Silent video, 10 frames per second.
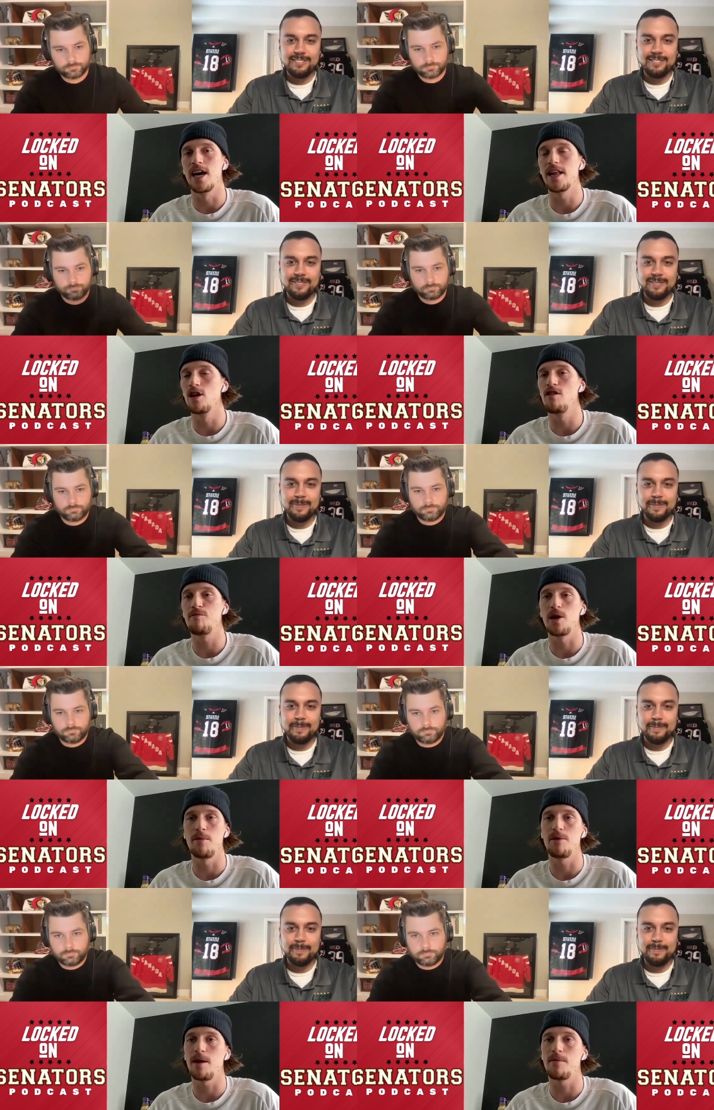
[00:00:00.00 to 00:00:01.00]
Speaker 1: I love
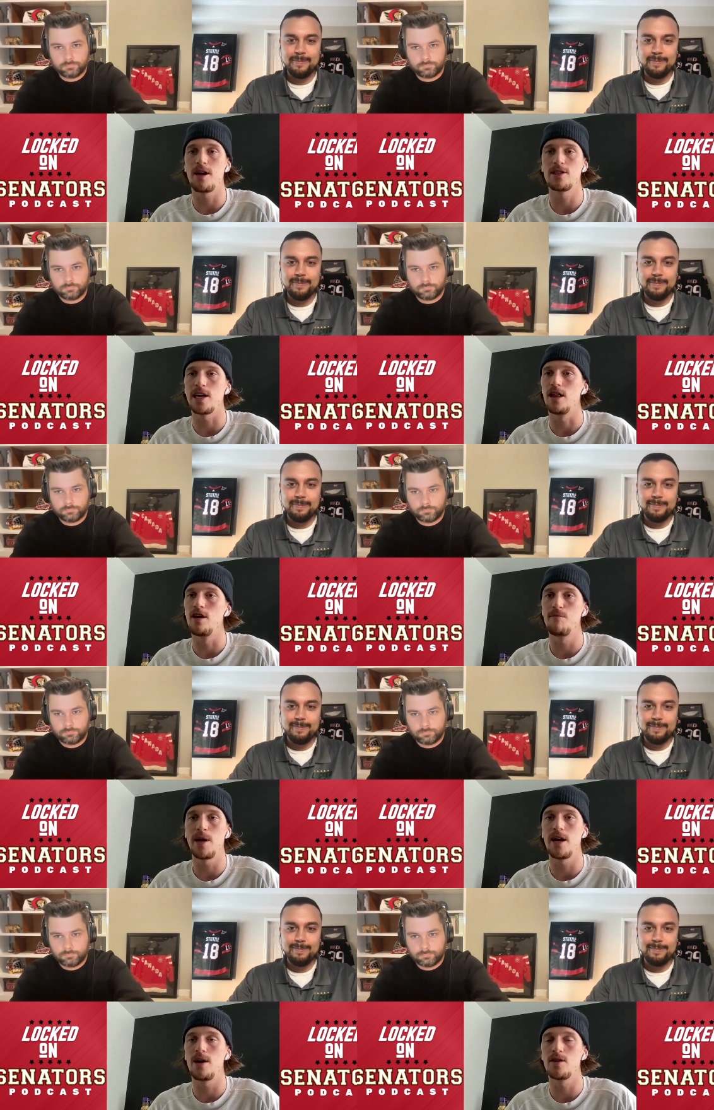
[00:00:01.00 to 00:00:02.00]
playing big minutes. I love
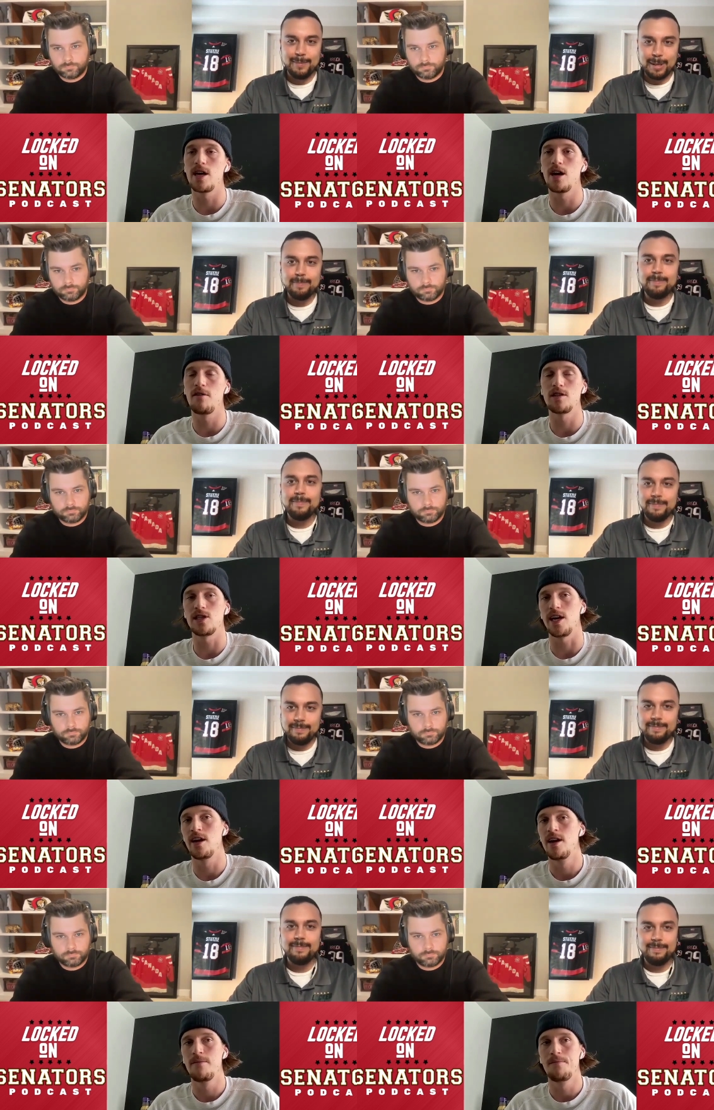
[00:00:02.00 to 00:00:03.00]
being out there. Obviously,
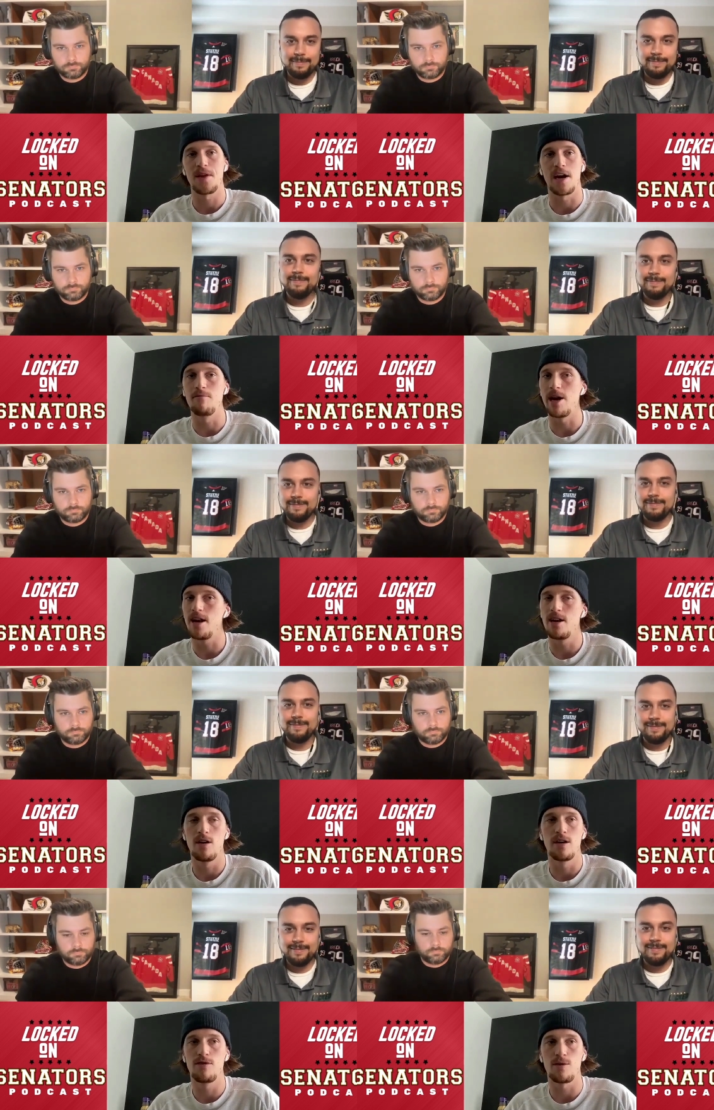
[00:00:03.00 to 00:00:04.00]
I've made
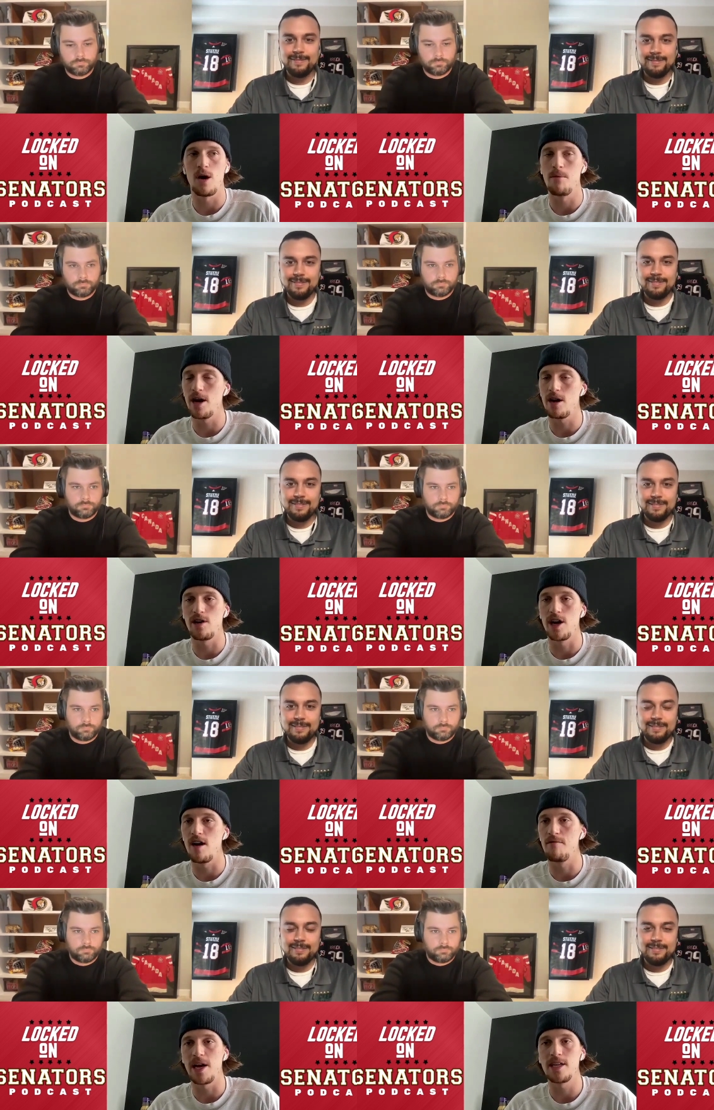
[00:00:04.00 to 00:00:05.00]
uh, throughout my career,
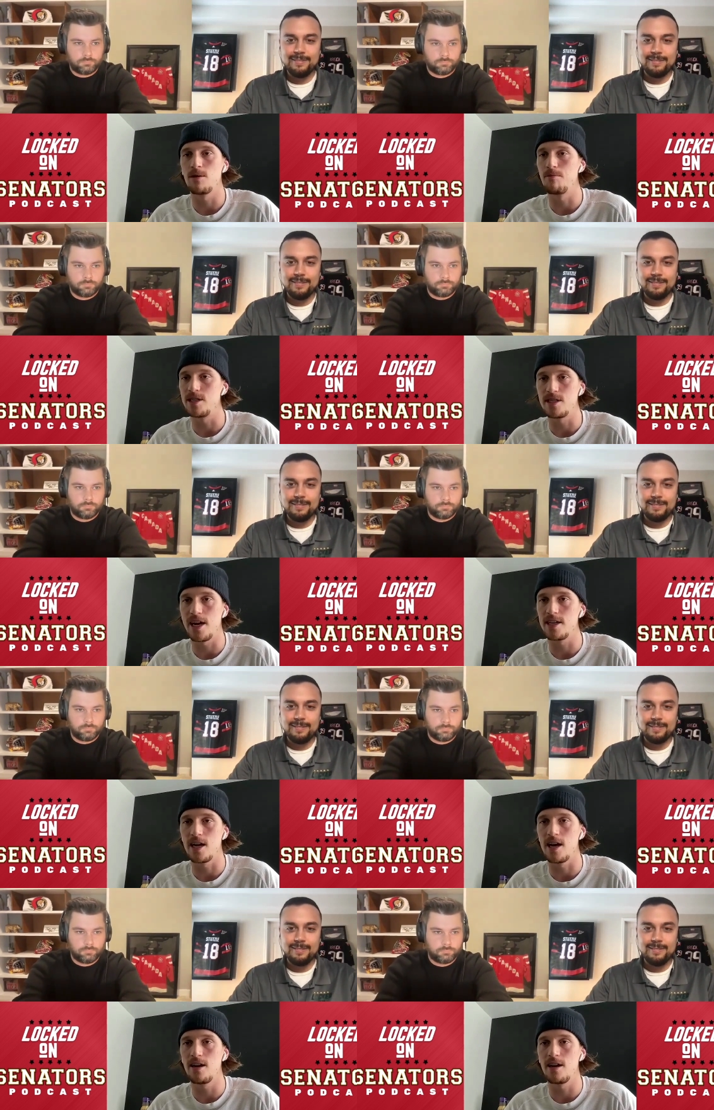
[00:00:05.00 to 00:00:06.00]
I've made some mistakes
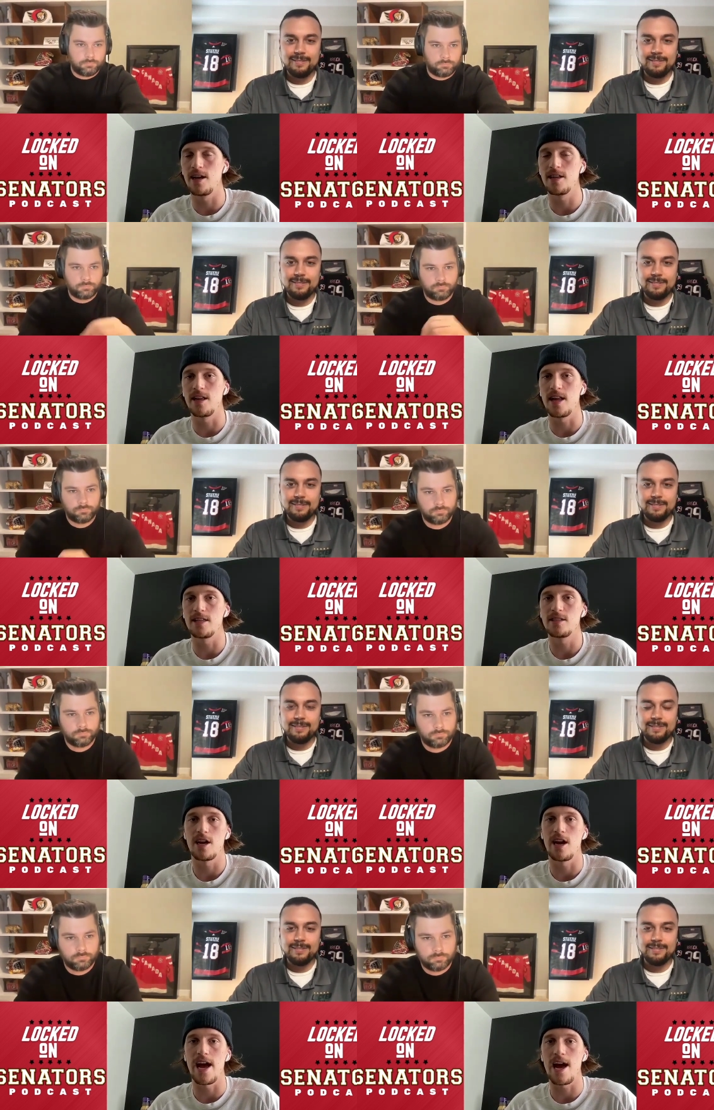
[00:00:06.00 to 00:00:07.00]
that, that that's
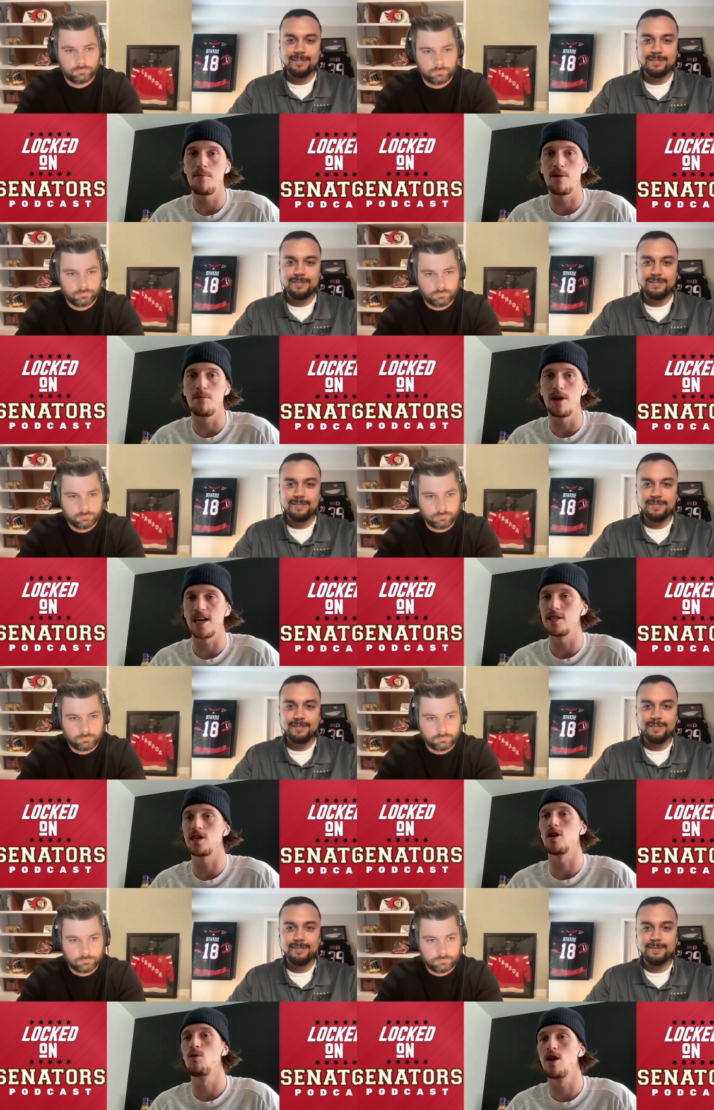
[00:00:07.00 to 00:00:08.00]
going to happen, but I
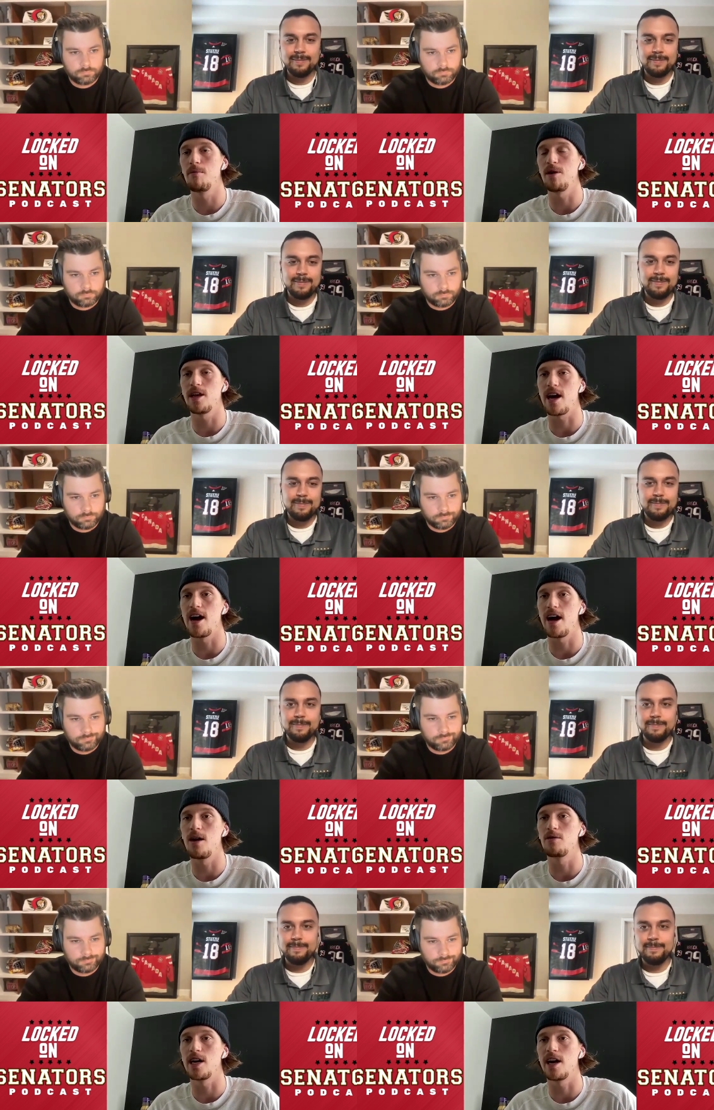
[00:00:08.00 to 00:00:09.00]
still want to be the guy
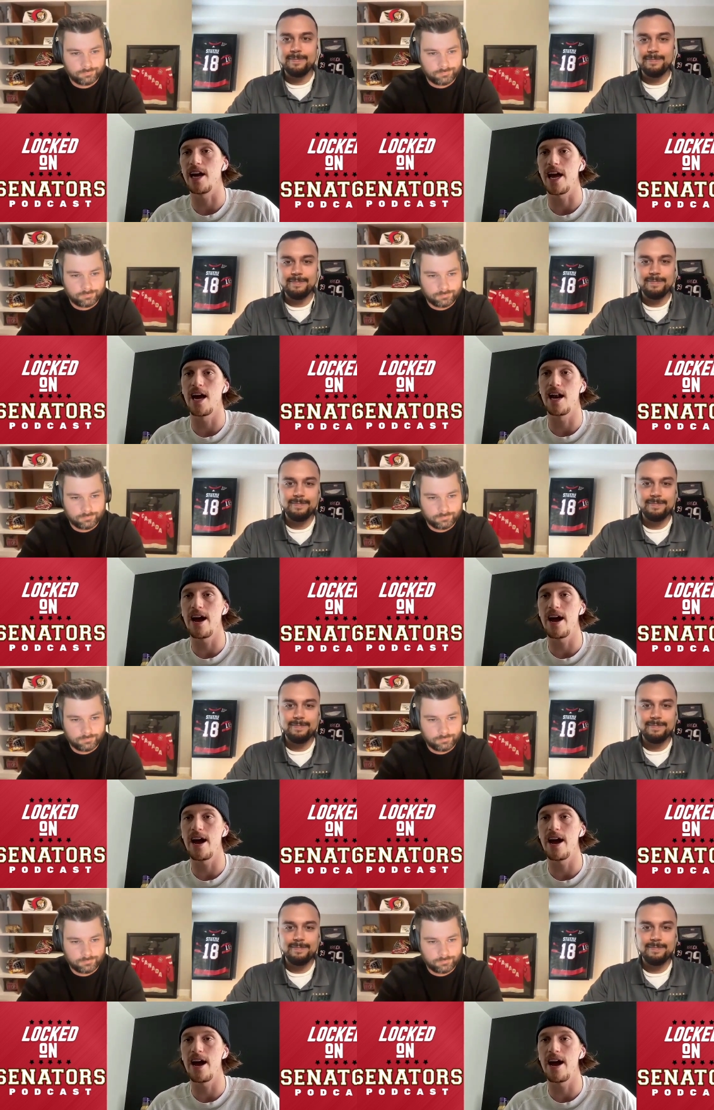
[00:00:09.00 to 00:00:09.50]
out there again